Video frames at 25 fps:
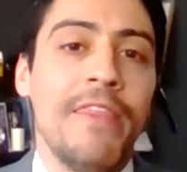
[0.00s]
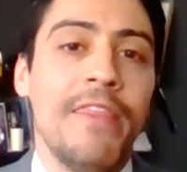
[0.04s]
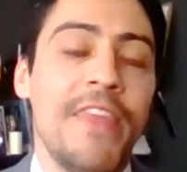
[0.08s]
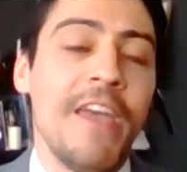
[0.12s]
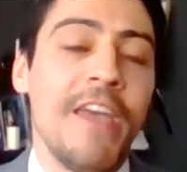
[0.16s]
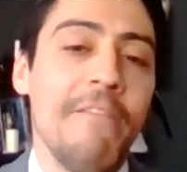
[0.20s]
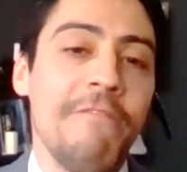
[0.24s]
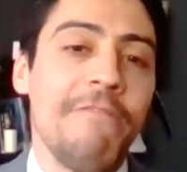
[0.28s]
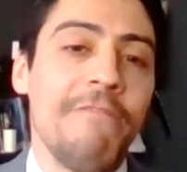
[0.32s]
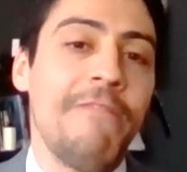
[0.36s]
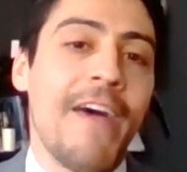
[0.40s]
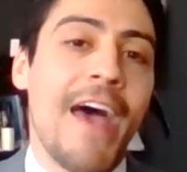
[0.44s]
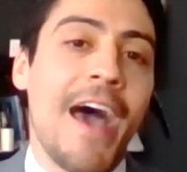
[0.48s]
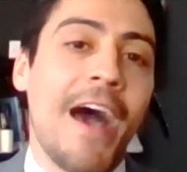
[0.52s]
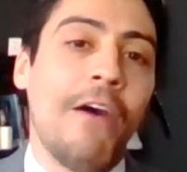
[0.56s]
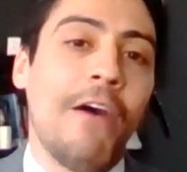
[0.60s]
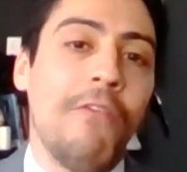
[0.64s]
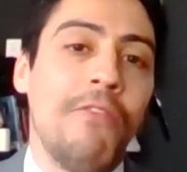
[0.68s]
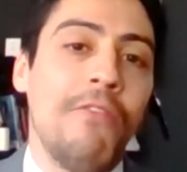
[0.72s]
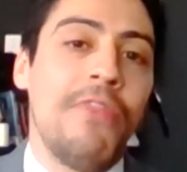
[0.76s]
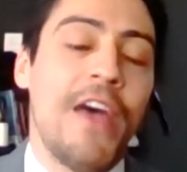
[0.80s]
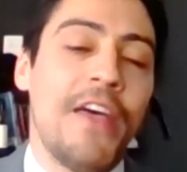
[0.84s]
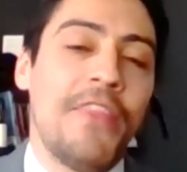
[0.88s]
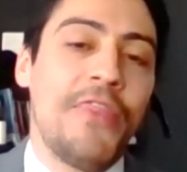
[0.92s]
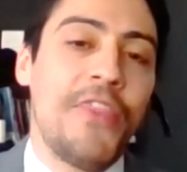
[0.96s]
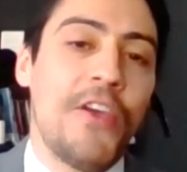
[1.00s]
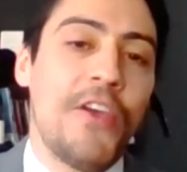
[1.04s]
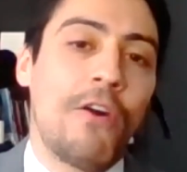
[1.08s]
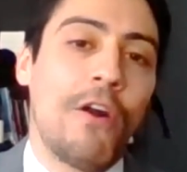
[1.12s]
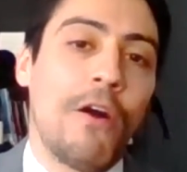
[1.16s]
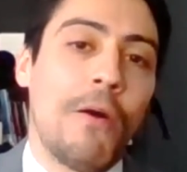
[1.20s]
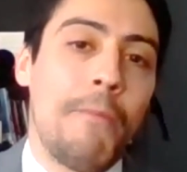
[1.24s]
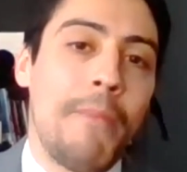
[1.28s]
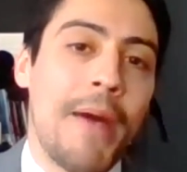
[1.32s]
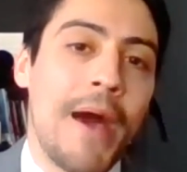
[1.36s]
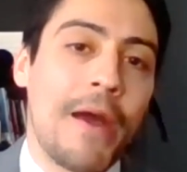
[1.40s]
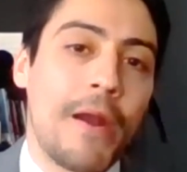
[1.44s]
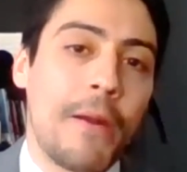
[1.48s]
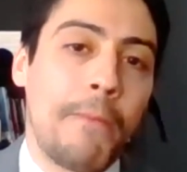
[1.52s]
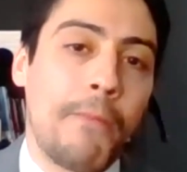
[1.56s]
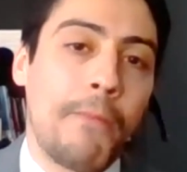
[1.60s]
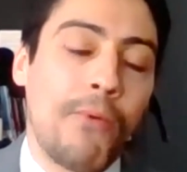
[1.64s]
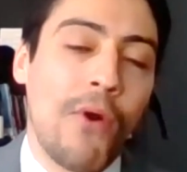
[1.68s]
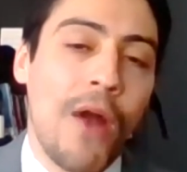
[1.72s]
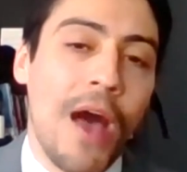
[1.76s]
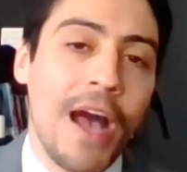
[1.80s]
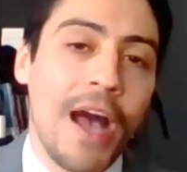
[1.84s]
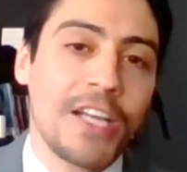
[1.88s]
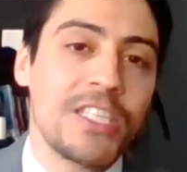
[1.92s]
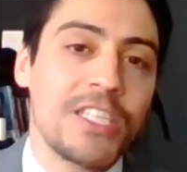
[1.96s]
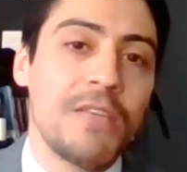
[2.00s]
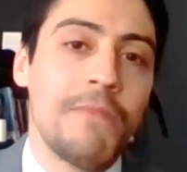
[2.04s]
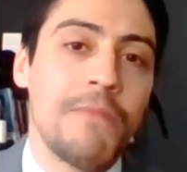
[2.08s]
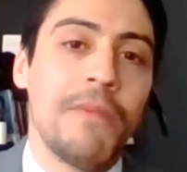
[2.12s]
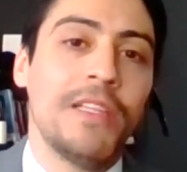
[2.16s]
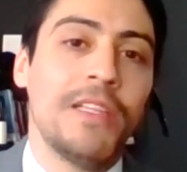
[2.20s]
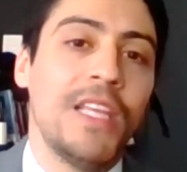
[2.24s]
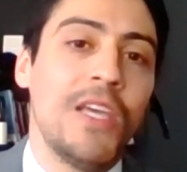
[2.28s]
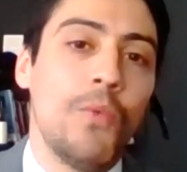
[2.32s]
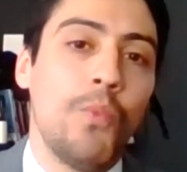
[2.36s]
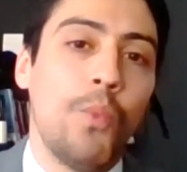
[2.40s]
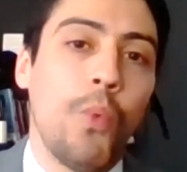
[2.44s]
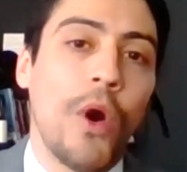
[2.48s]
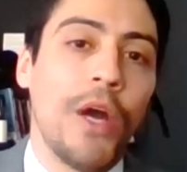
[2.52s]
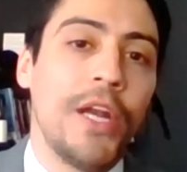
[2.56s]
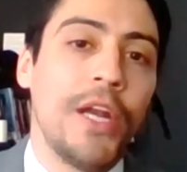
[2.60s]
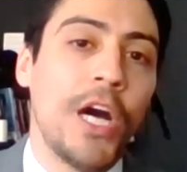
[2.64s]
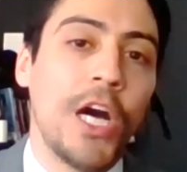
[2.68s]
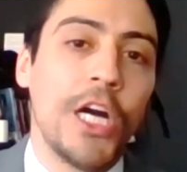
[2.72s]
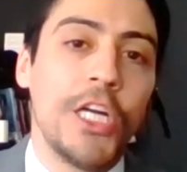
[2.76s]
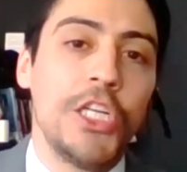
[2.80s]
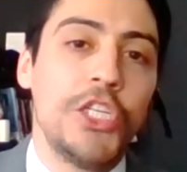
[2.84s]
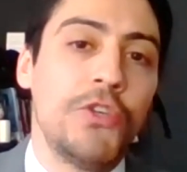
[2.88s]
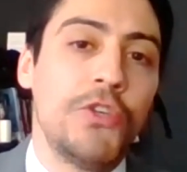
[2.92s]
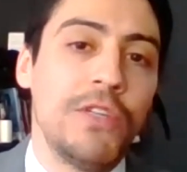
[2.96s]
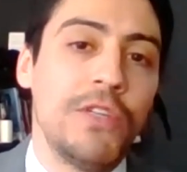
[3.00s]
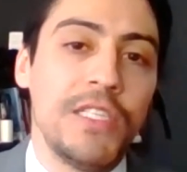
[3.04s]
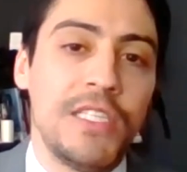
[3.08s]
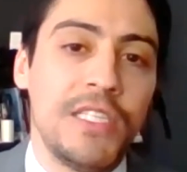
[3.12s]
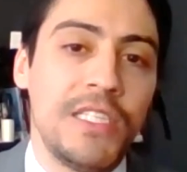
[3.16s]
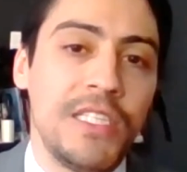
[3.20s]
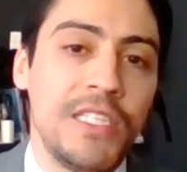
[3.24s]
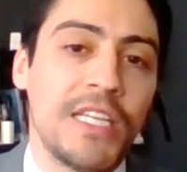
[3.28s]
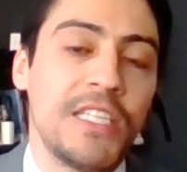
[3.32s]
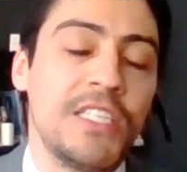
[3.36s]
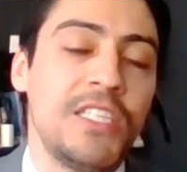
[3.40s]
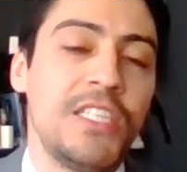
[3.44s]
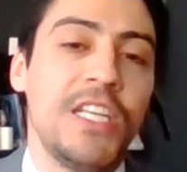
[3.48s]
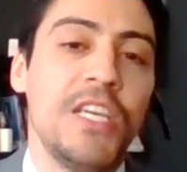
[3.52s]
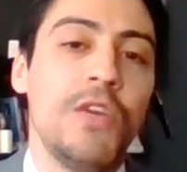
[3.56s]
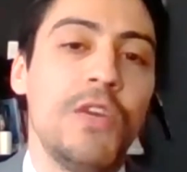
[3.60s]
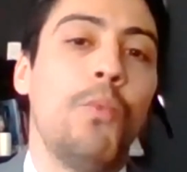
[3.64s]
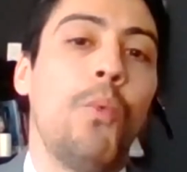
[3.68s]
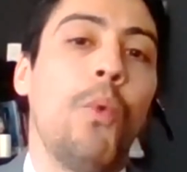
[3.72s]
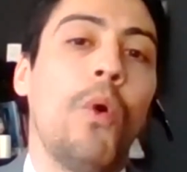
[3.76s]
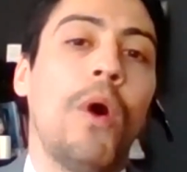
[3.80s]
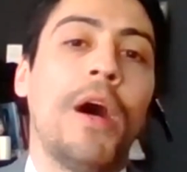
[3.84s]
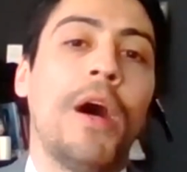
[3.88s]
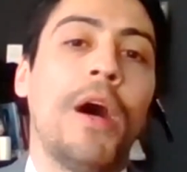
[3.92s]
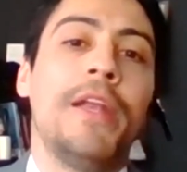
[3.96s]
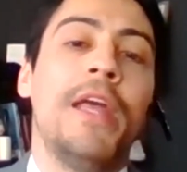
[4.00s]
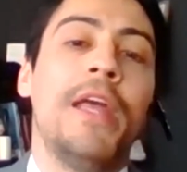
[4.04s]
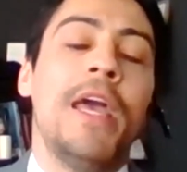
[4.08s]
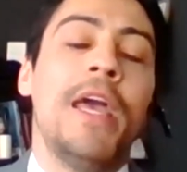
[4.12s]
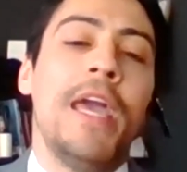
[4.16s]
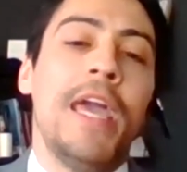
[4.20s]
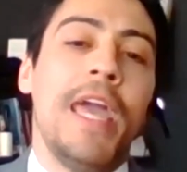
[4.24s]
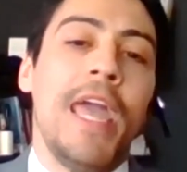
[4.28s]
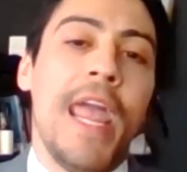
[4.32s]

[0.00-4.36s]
they found that there are about approximately 161